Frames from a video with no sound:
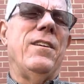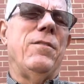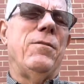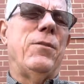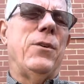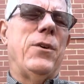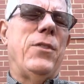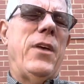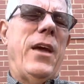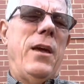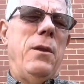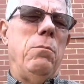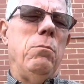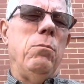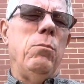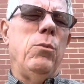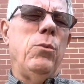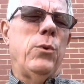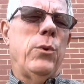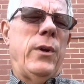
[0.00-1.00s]
for that
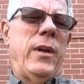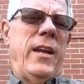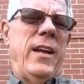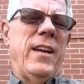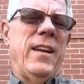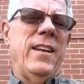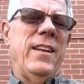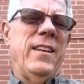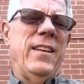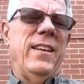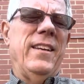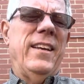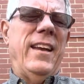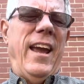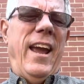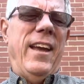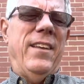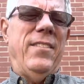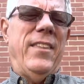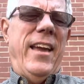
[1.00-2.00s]
mourning
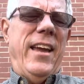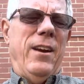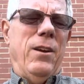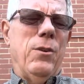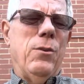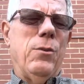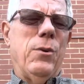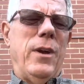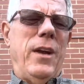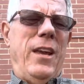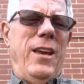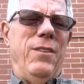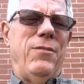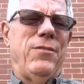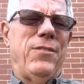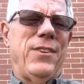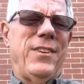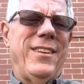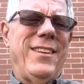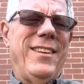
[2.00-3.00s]
and that grief
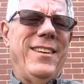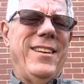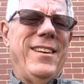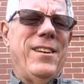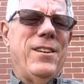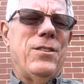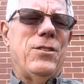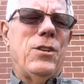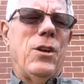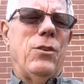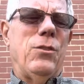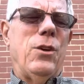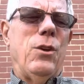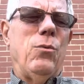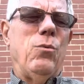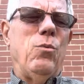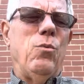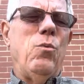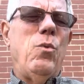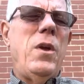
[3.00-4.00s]
so that
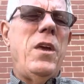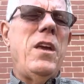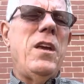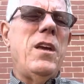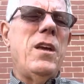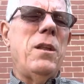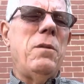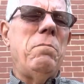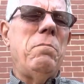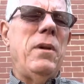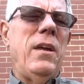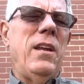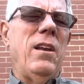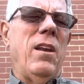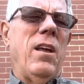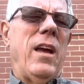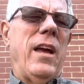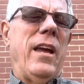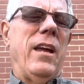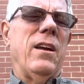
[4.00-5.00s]
we can be
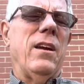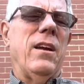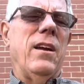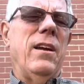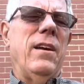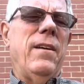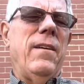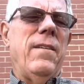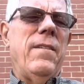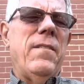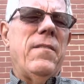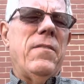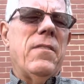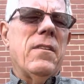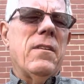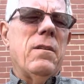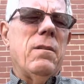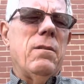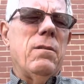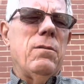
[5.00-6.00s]
like
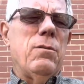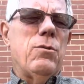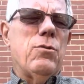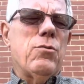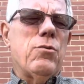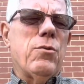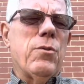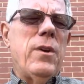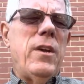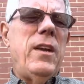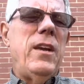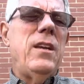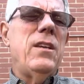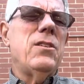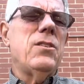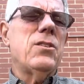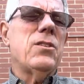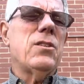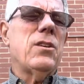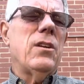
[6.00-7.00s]

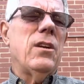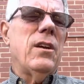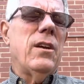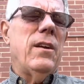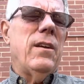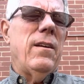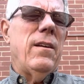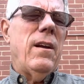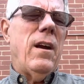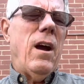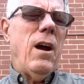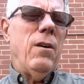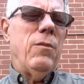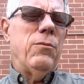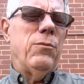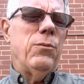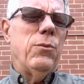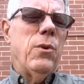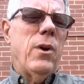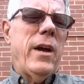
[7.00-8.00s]
trees of
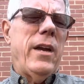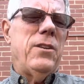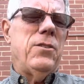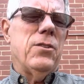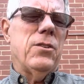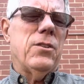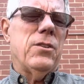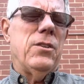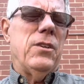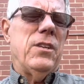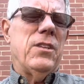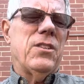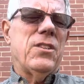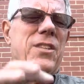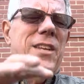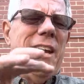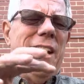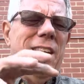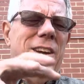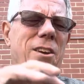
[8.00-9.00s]
righteousness
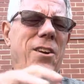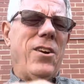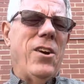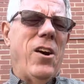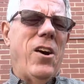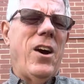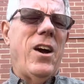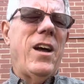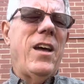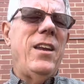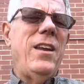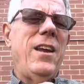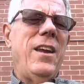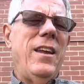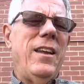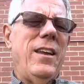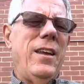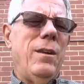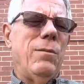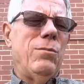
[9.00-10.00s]
that God
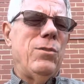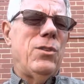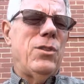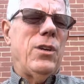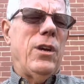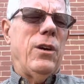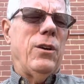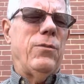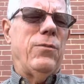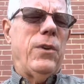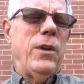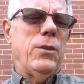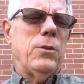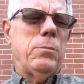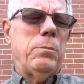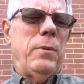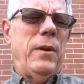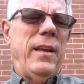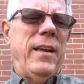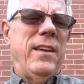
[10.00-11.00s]
Himself has
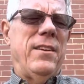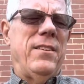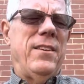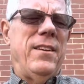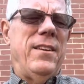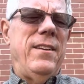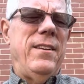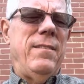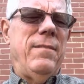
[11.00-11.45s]
planted